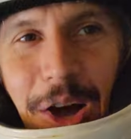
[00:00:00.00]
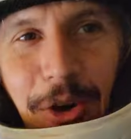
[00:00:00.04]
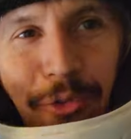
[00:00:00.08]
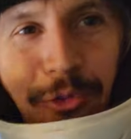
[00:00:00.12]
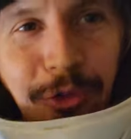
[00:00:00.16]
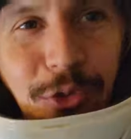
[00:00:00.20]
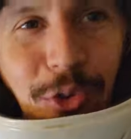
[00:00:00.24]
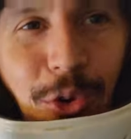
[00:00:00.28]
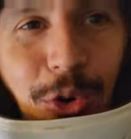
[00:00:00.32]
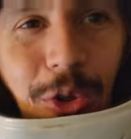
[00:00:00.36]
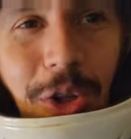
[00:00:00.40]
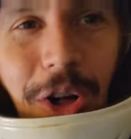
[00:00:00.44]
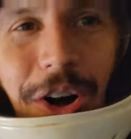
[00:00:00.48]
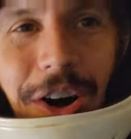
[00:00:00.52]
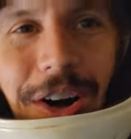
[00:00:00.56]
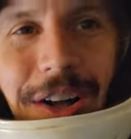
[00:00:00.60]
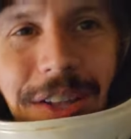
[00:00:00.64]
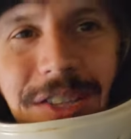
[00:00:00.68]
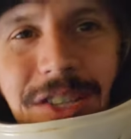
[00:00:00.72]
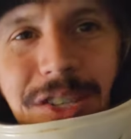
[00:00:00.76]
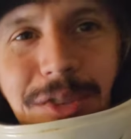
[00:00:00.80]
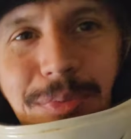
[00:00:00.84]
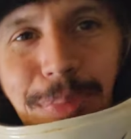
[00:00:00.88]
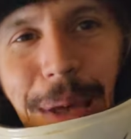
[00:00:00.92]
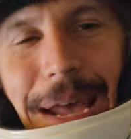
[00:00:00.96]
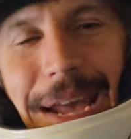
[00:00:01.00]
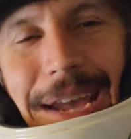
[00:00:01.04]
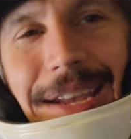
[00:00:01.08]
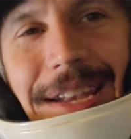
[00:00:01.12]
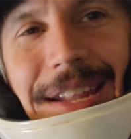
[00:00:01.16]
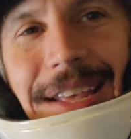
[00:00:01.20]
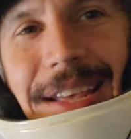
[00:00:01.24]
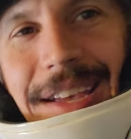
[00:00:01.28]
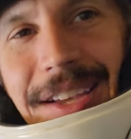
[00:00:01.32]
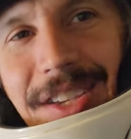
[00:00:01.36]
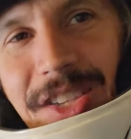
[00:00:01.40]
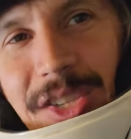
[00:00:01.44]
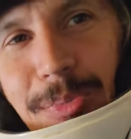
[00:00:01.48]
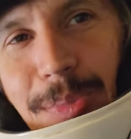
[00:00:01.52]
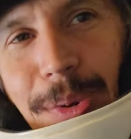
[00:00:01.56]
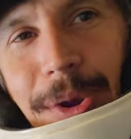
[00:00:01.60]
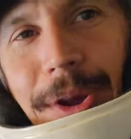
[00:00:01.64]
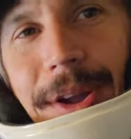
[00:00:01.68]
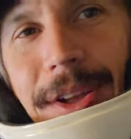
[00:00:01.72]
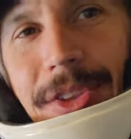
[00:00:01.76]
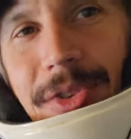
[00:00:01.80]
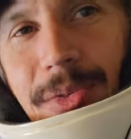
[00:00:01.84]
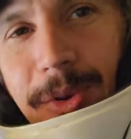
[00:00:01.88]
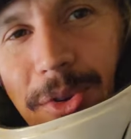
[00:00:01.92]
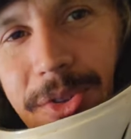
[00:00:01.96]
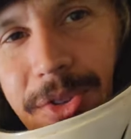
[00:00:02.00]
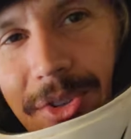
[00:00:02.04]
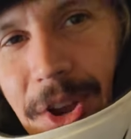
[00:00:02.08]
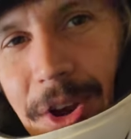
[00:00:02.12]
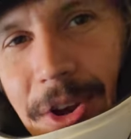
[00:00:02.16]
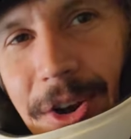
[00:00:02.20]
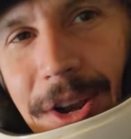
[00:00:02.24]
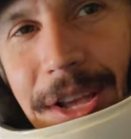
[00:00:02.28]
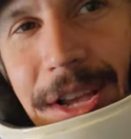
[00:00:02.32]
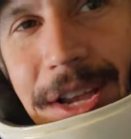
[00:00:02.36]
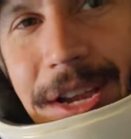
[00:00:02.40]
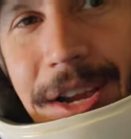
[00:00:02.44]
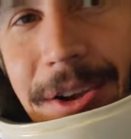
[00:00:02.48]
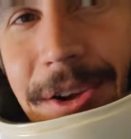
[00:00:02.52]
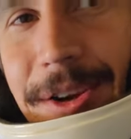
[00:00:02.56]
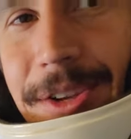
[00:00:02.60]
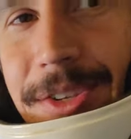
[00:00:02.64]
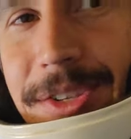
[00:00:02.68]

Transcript: full-on Spain experience. We're starting here in